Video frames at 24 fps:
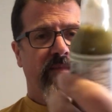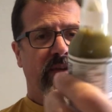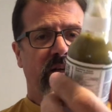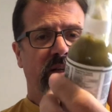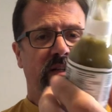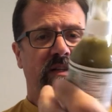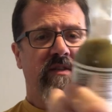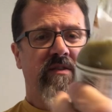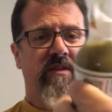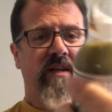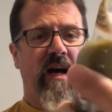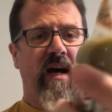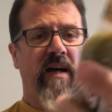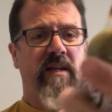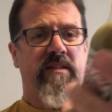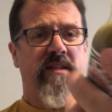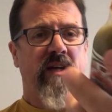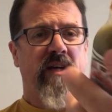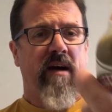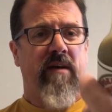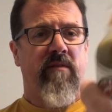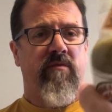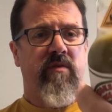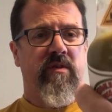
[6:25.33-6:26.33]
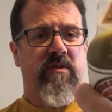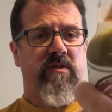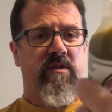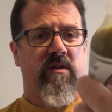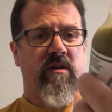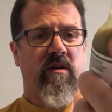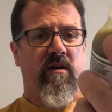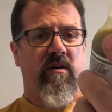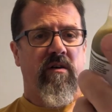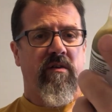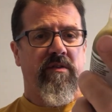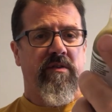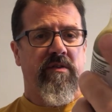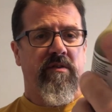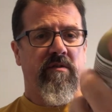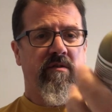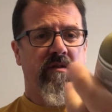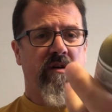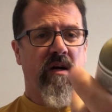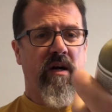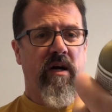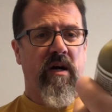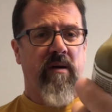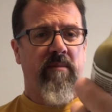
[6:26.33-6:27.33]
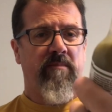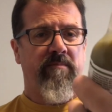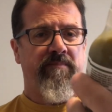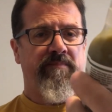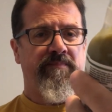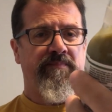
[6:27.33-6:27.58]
And these guys have what's called their